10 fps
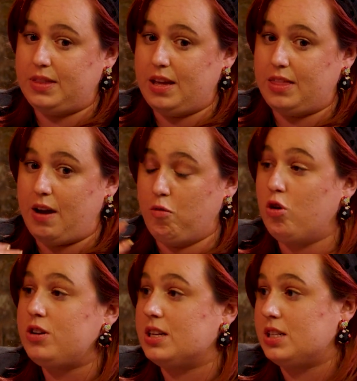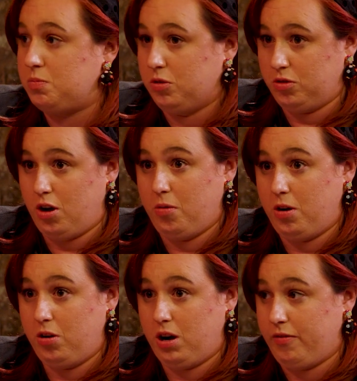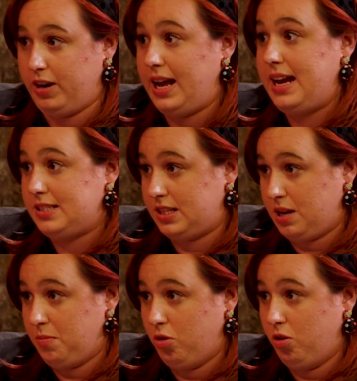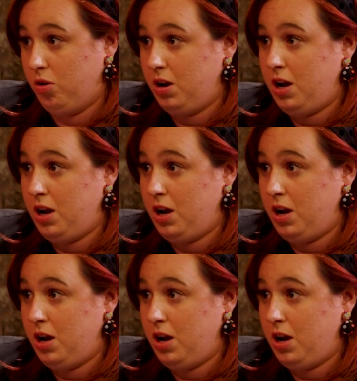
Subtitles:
their audience will no longer relate to them, or